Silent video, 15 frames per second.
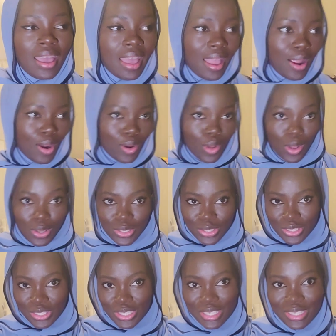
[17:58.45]
hair,
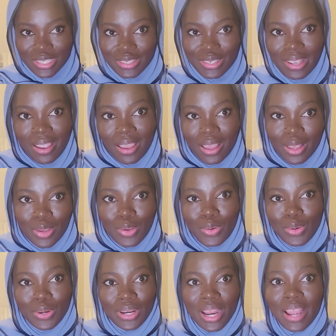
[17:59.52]
oxygen,
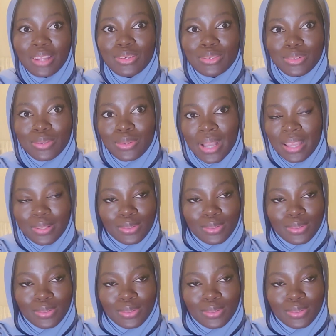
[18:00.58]
or I don't know.